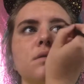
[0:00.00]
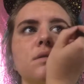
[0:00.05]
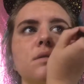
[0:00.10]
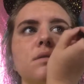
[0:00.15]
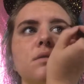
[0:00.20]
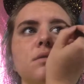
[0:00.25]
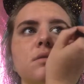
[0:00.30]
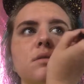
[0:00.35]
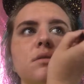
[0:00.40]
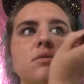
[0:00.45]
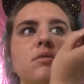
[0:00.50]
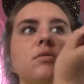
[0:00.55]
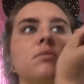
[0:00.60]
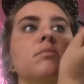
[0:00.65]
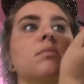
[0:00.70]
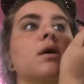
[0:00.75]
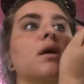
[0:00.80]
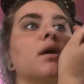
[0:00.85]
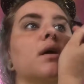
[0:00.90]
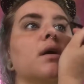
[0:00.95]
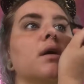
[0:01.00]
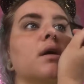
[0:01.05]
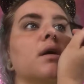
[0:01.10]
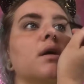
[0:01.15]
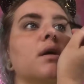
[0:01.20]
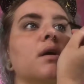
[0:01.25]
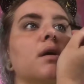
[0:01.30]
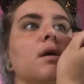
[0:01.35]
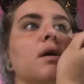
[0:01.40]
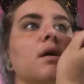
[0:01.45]
Soon
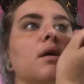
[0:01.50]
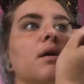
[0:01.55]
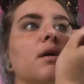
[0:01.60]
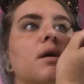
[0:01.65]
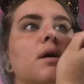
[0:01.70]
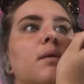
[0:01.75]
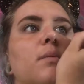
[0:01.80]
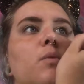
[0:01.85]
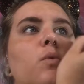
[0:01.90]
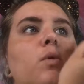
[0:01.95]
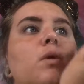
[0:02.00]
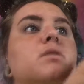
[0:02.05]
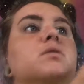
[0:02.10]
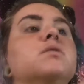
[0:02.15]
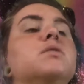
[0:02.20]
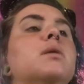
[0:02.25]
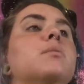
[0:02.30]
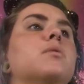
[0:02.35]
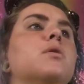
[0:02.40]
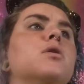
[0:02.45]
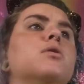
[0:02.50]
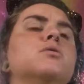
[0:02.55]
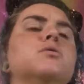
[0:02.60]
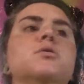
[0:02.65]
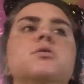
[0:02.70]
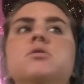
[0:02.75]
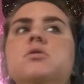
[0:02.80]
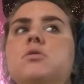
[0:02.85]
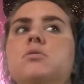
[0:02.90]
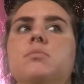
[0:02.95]
I'm one step
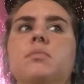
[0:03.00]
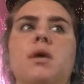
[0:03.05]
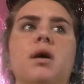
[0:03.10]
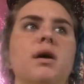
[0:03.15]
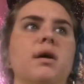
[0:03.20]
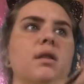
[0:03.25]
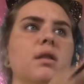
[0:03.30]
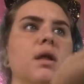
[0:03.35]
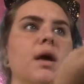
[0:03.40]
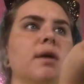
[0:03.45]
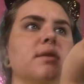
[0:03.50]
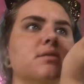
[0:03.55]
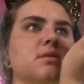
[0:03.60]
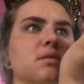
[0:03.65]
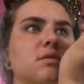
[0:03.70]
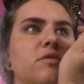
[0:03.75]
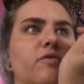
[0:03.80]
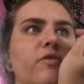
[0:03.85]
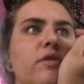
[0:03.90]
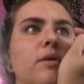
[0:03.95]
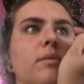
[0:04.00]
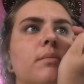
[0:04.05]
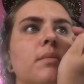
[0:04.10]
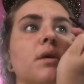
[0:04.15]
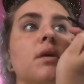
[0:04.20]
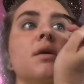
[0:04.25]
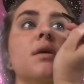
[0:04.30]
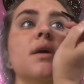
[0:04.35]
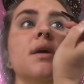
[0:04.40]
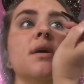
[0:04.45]
closer to my license from
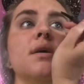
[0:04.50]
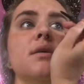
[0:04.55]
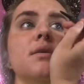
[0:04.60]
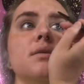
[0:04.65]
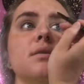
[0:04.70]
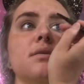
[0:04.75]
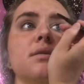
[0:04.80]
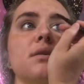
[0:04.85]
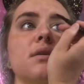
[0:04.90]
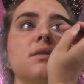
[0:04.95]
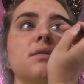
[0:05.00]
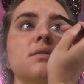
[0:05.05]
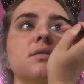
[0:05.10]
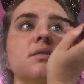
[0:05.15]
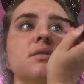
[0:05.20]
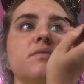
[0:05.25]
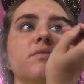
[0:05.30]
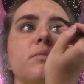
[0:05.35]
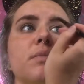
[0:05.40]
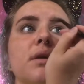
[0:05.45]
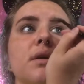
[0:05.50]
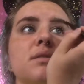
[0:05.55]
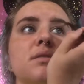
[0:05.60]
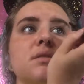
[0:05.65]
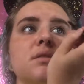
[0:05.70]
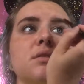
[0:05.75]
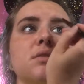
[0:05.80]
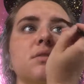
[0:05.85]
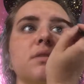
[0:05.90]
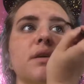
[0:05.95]
Texas, for my
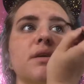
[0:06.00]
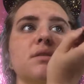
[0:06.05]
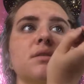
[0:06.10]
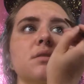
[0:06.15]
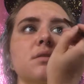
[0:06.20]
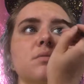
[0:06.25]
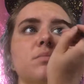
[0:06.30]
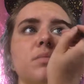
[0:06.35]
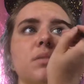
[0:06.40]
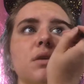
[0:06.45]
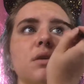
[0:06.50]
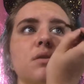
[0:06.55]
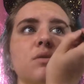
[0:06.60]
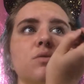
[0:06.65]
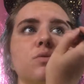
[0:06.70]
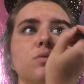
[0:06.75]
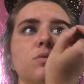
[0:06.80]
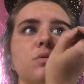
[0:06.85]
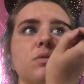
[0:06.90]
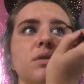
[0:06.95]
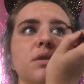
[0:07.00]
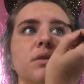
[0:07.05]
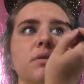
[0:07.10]
esthetician license, being dualed